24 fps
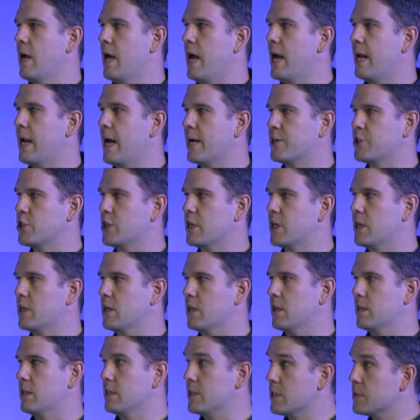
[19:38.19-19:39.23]
And
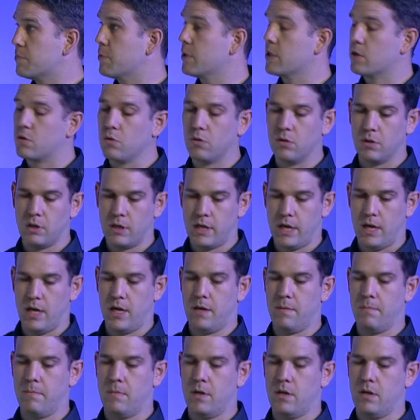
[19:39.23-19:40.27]
actually, this is pretty cool.
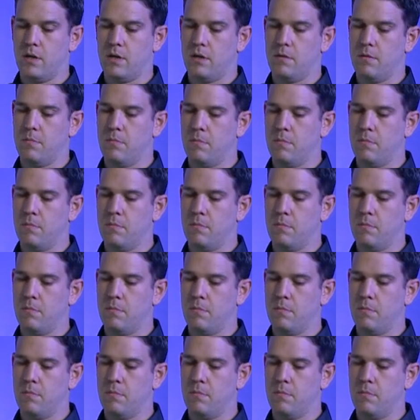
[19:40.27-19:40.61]
Um,